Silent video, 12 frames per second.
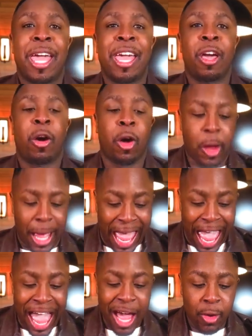you know,
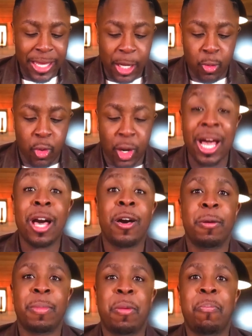how he will
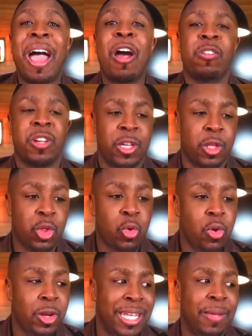come in power and
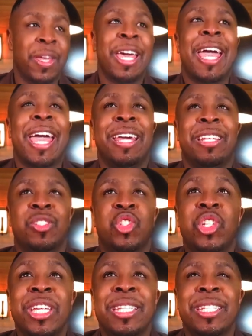authority. And
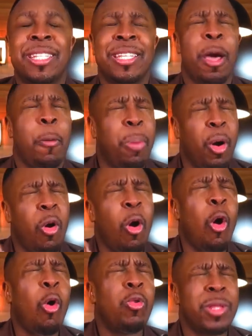Jesus,
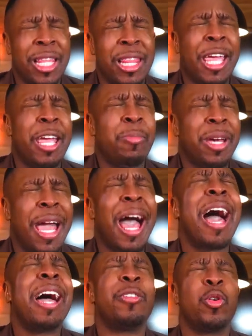behold the Lamb of
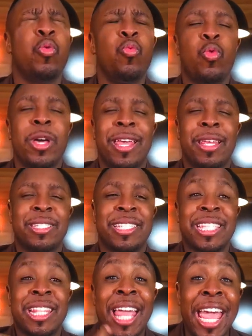God who was
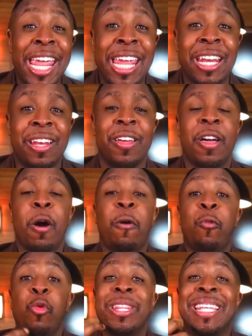slain
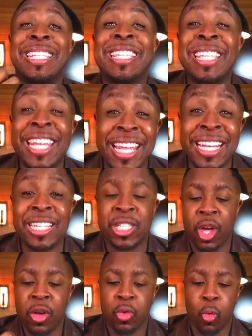for the
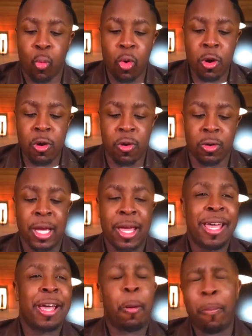sins of the world.
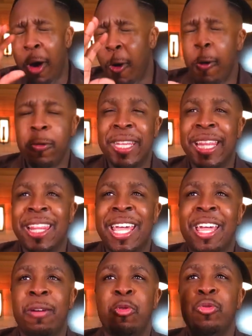Behold the
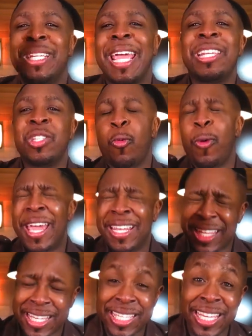Lamb who takes
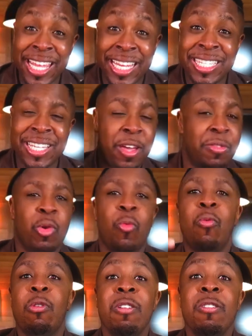away the sins of the
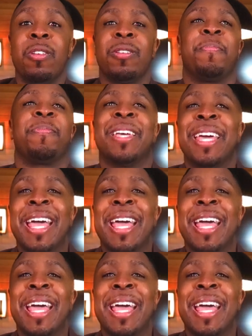world.